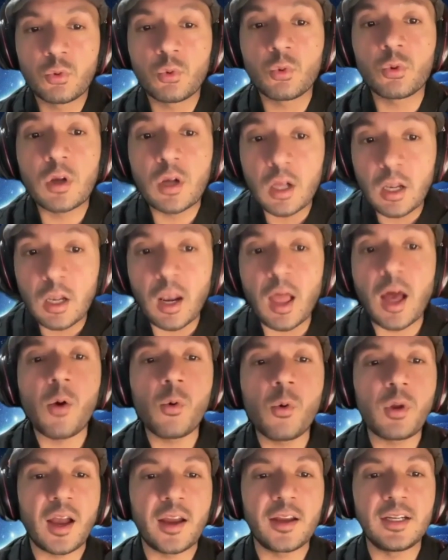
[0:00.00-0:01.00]
through
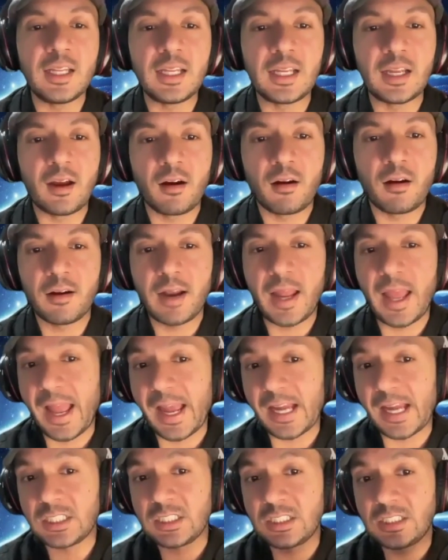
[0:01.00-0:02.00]
Cloud
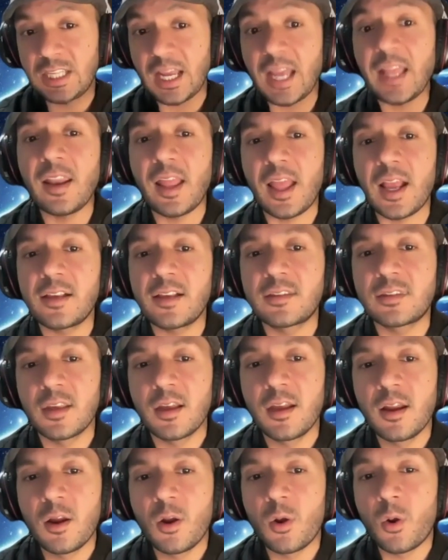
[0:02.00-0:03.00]
IDR at
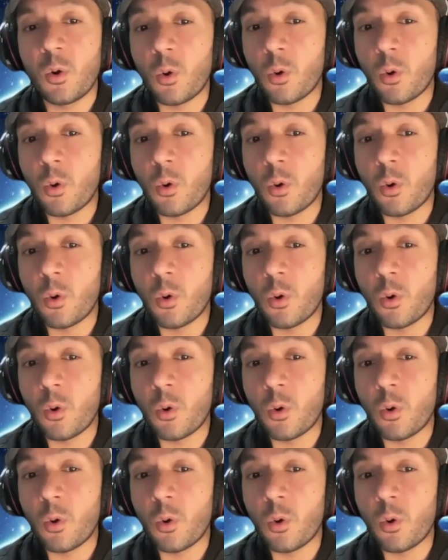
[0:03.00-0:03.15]
10x